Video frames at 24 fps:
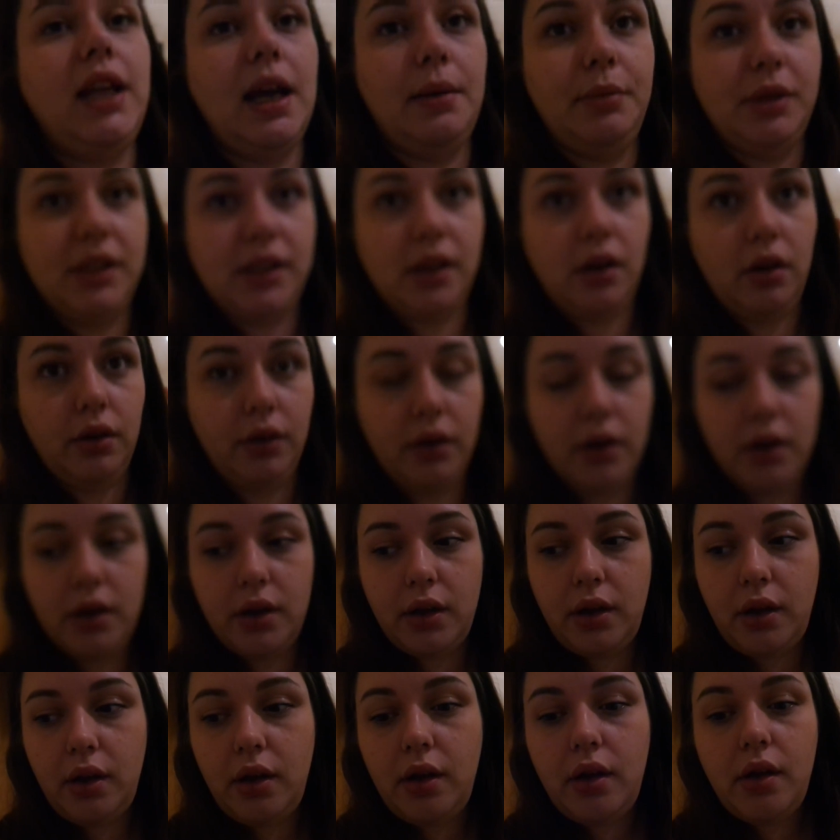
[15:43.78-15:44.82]
Amazon
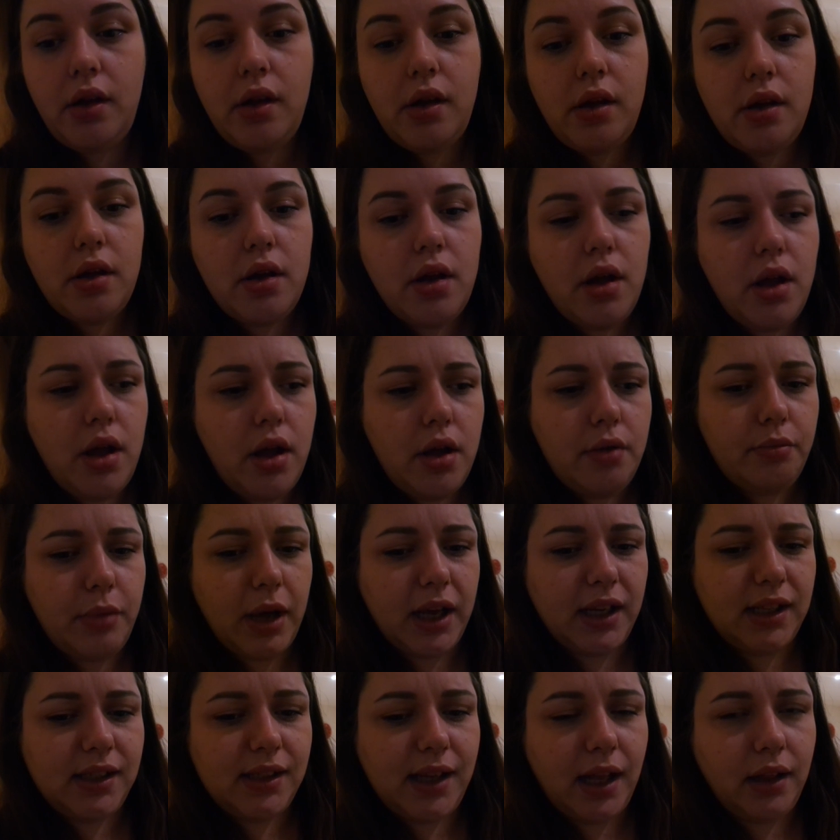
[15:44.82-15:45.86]

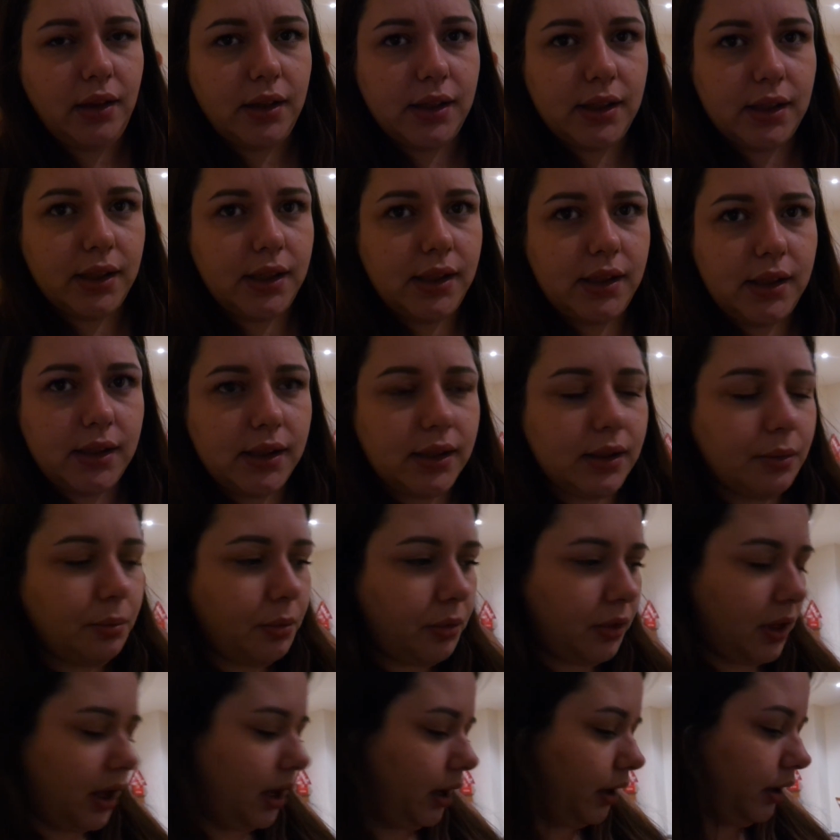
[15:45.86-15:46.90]
bestsellers list or
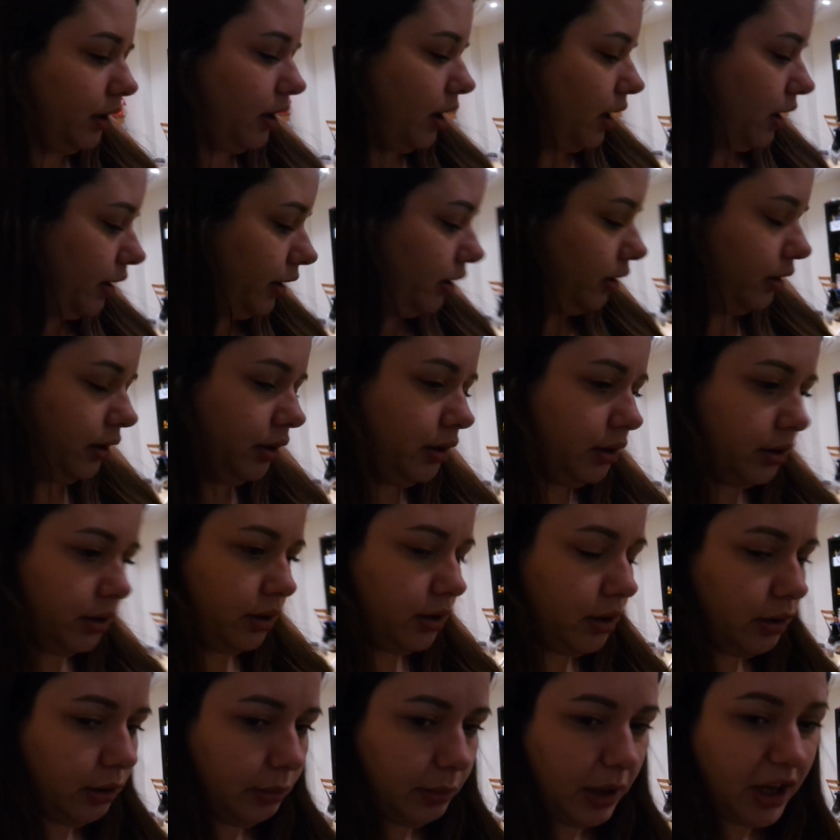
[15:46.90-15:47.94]
something, and
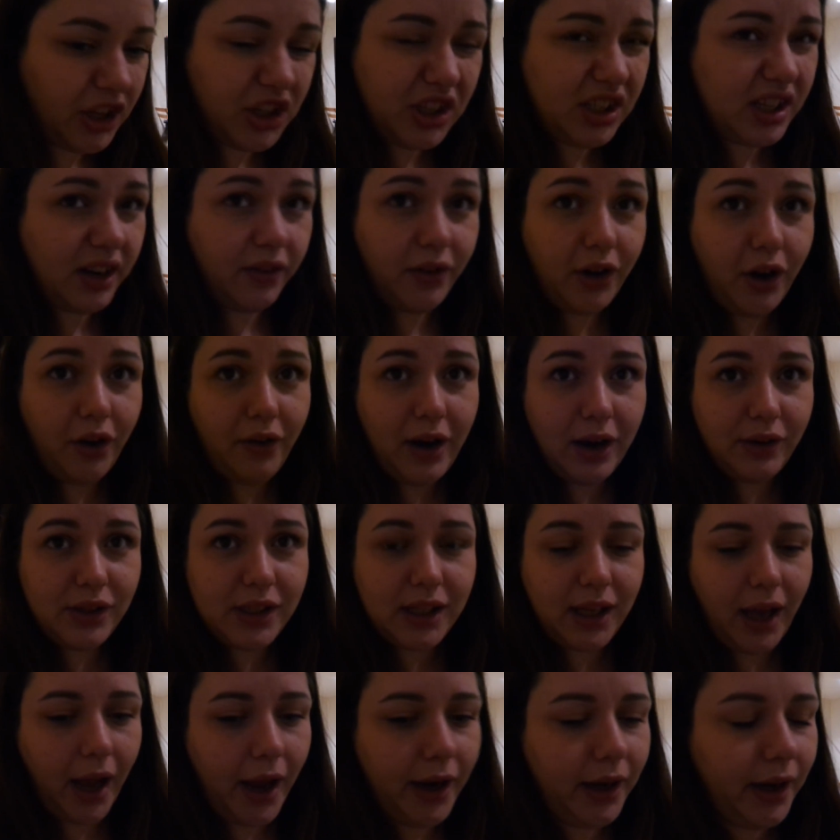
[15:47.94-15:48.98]
but I just never got around to
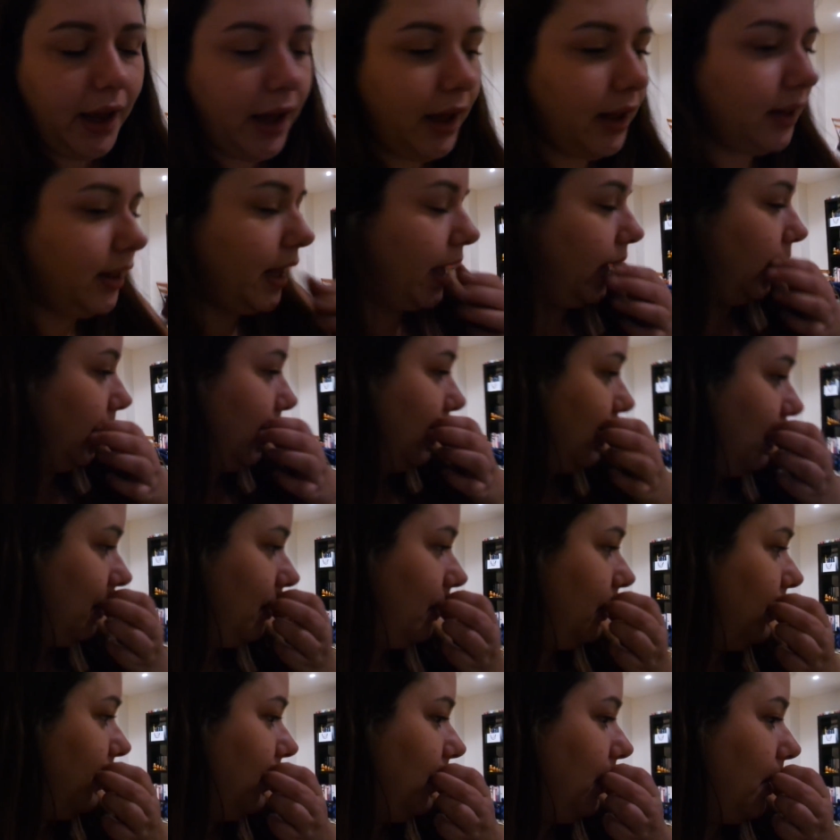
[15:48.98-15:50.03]
getting it. And then
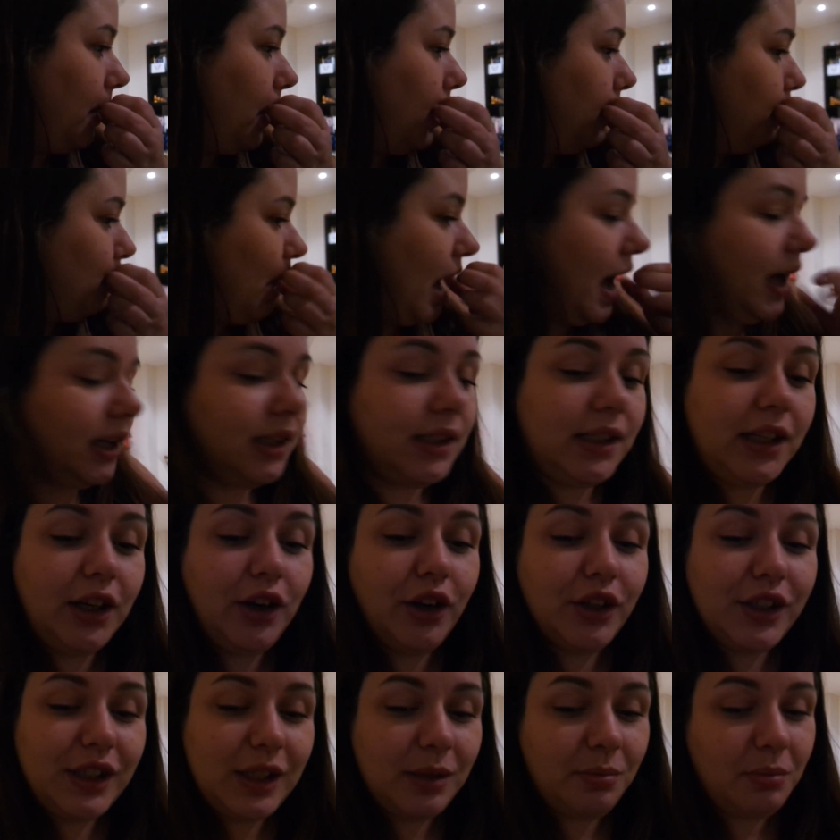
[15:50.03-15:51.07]
my auntie
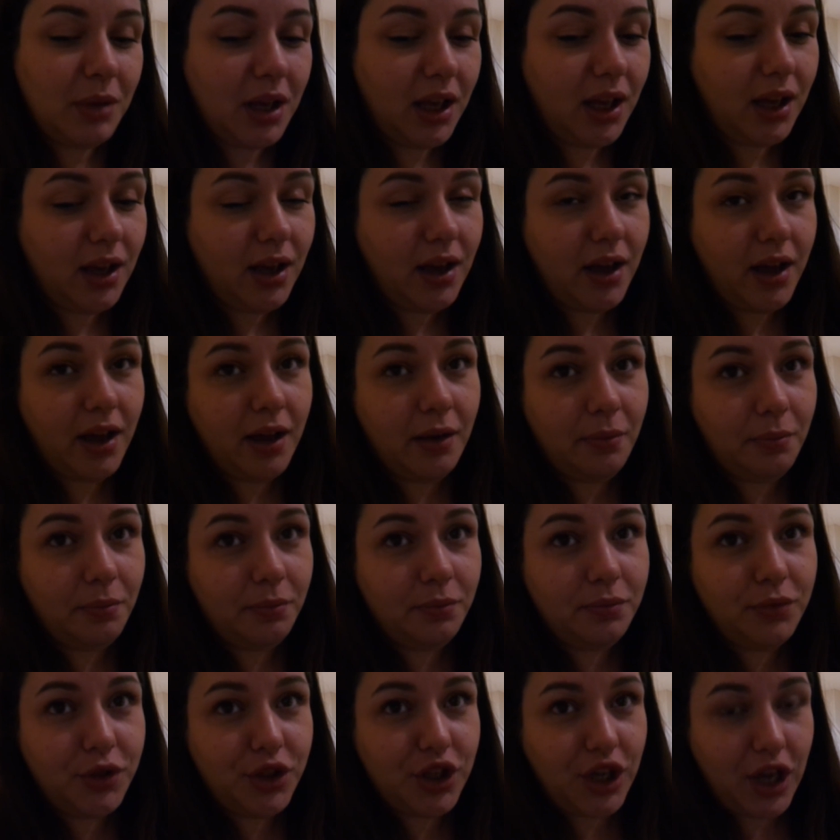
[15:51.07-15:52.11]
got to meet
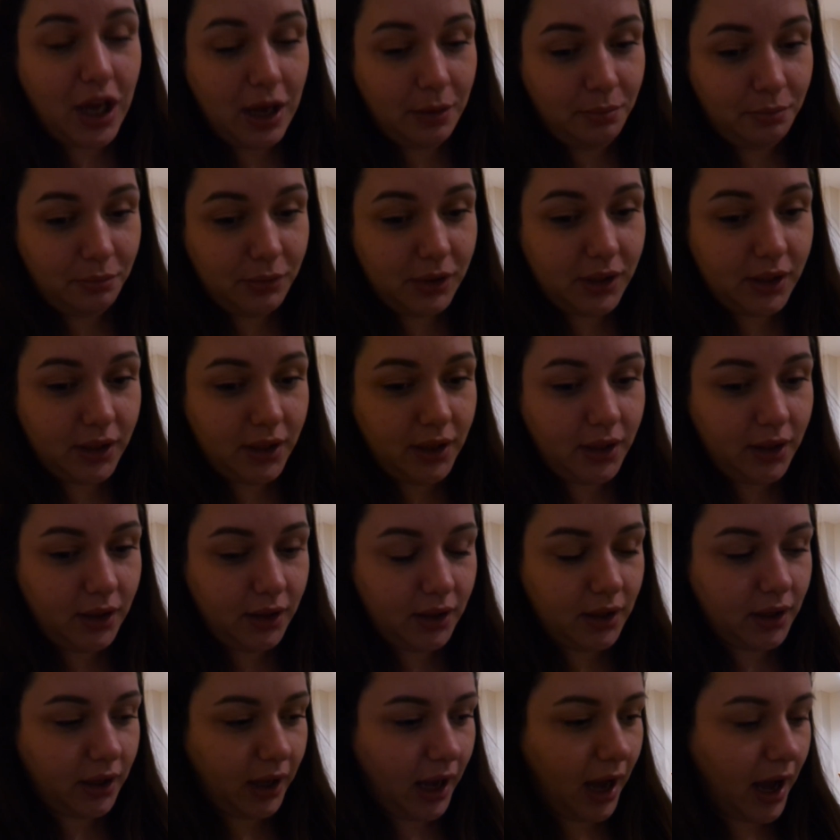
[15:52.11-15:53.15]
James
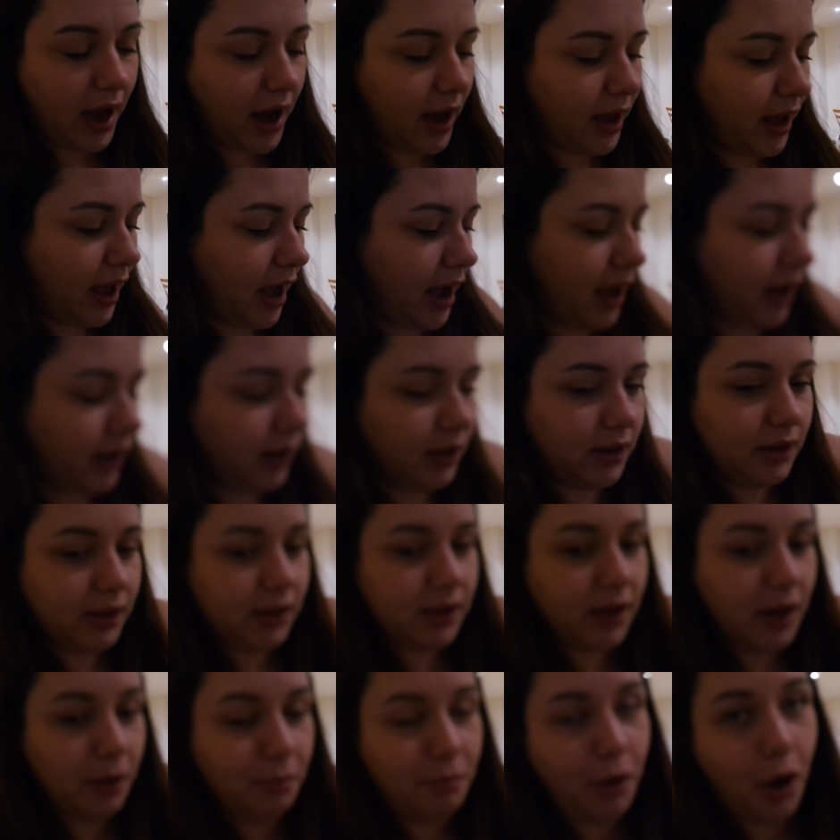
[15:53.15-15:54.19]
the guy and
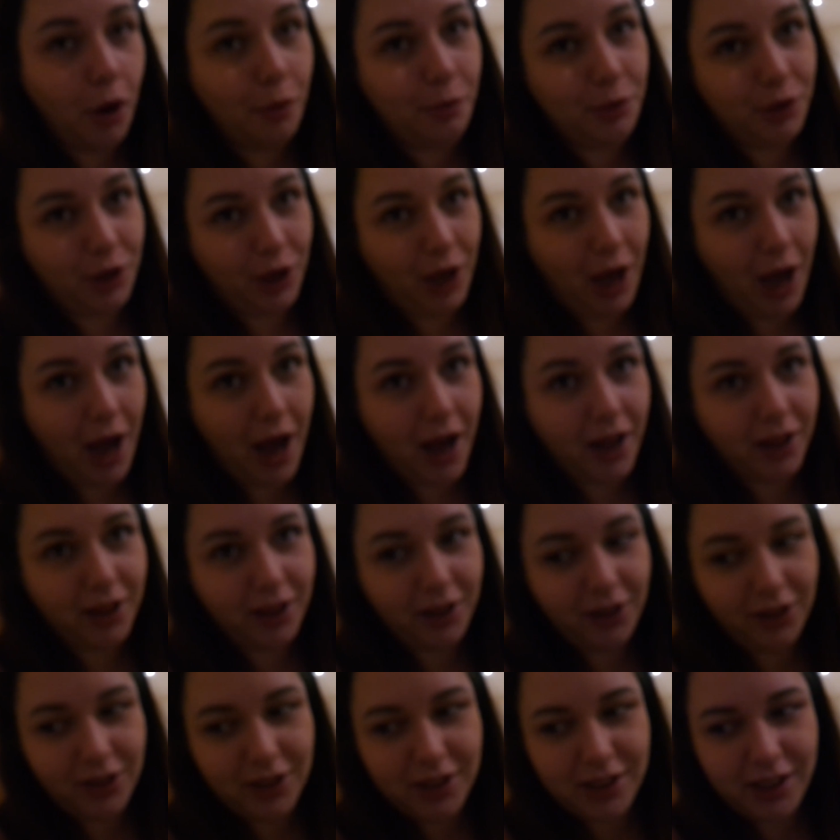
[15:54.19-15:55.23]
Bob the cat the
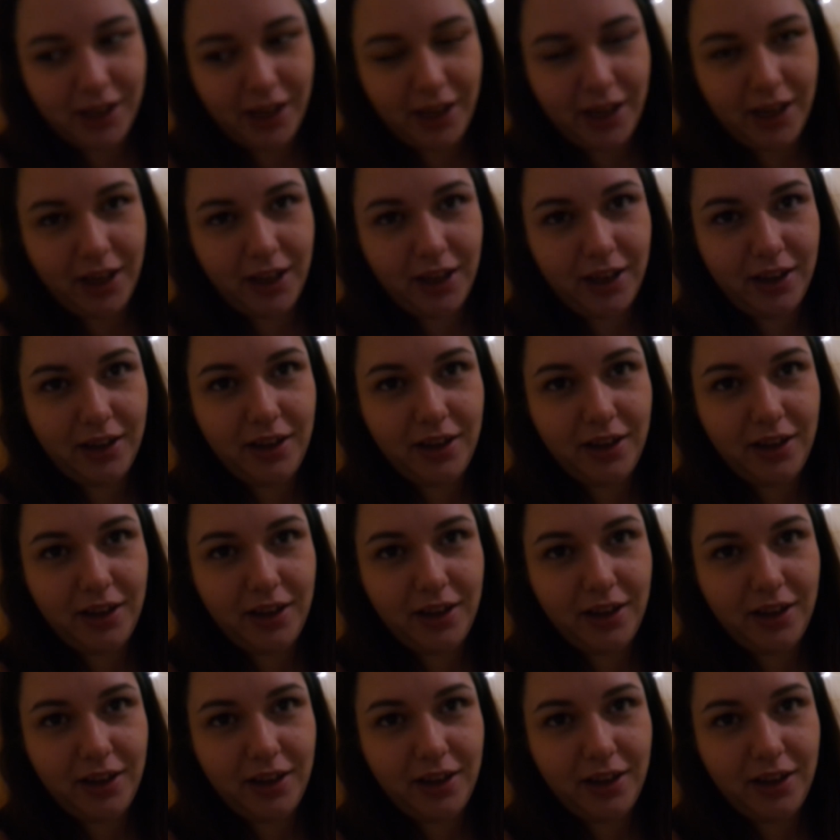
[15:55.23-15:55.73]
other day